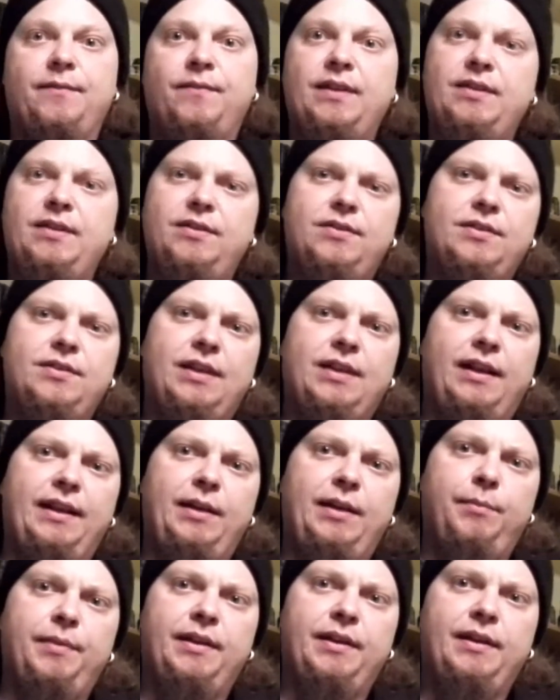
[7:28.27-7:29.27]
This is a
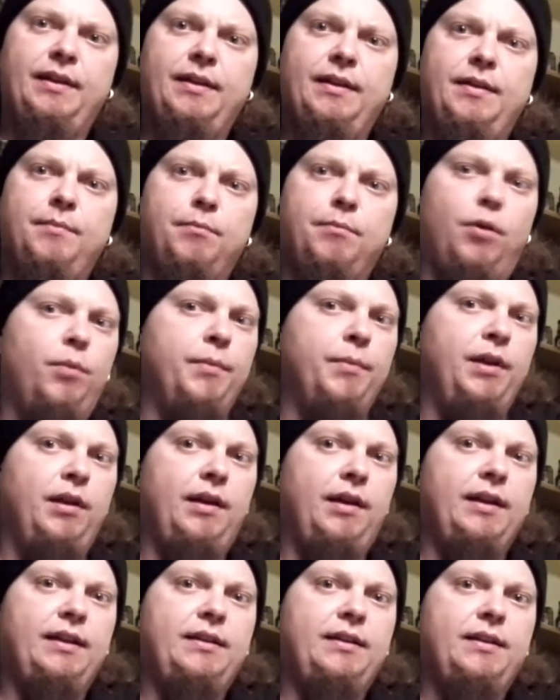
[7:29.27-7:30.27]
little bit more
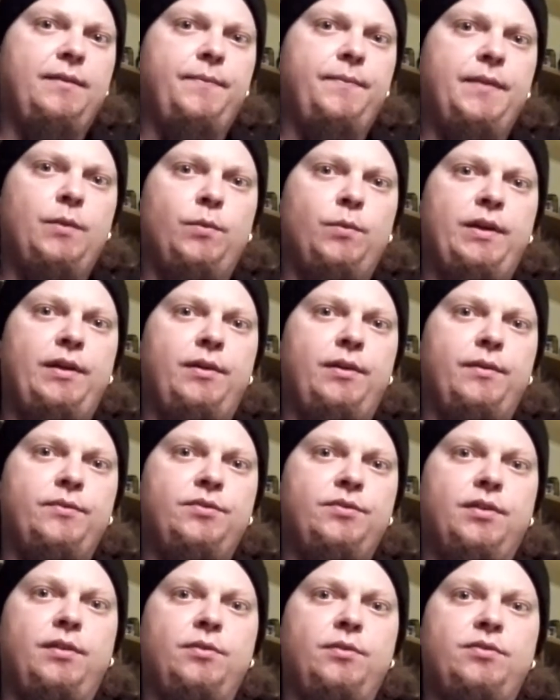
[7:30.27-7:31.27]
melodic, where
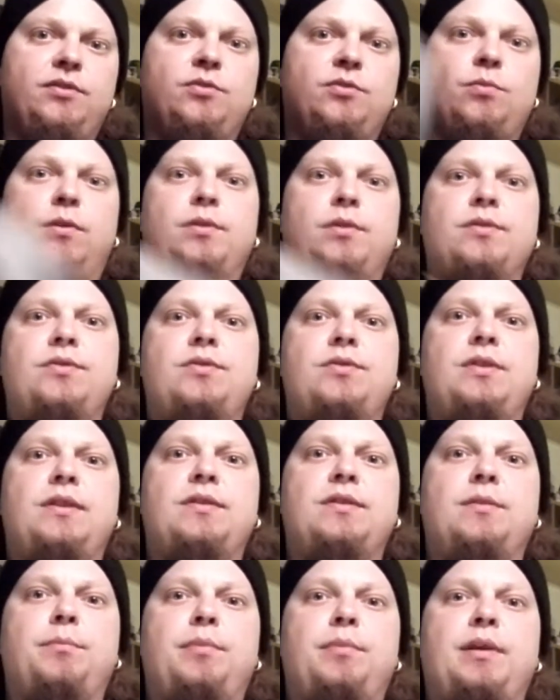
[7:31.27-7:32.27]
Turn Loose the Swans
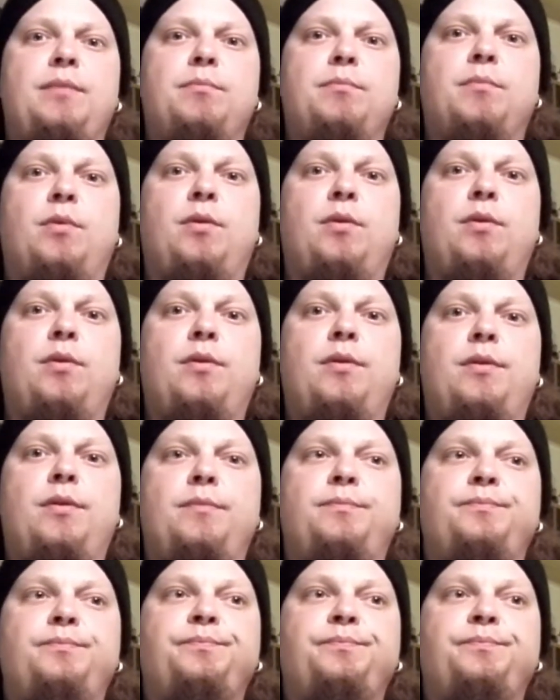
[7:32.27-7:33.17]
is a bit more...